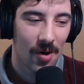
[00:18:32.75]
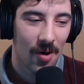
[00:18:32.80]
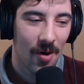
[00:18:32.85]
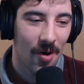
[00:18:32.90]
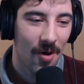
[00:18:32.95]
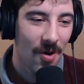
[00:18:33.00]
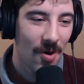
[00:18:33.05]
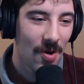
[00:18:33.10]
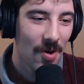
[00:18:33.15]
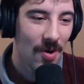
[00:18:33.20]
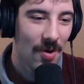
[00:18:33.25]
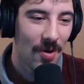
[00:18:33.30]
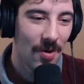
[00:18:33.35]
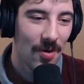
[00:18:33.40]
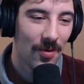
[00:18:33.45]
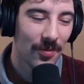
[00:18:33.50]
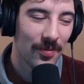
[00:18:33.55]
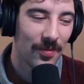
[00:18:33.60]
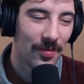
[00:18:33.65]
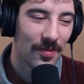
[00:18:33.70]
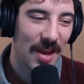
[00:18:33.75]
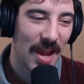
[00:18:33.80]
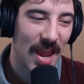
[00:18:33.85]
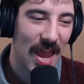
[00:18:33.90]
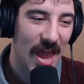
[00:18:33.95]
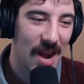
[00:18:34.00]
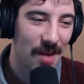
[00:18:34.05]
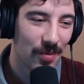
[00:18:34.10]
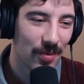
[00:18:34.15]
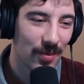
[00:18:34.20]
all
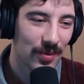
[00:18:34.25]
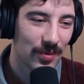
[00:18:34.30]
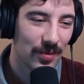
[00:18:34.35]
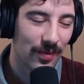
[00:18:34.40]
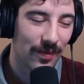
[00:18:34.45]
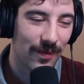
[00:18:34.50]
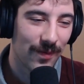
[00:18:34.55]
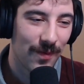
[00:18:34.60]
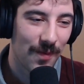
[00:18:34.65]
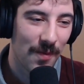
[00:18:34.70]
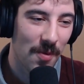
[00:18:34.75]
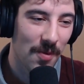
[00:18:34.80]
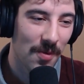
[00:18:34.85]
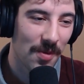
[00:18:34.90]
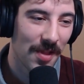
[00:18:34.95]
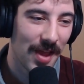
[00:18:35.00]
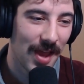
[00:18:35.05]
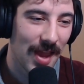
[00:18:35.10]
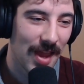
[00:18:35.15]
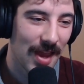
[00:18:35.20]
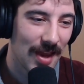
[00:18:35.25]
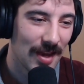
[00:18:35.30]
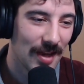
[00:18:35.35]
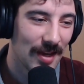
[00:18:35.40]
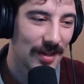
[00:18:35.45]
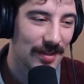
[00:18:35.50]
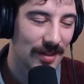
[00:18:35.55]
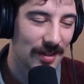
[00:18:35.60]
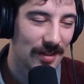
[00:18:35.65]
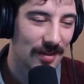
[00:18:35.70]
animals with 4 legs,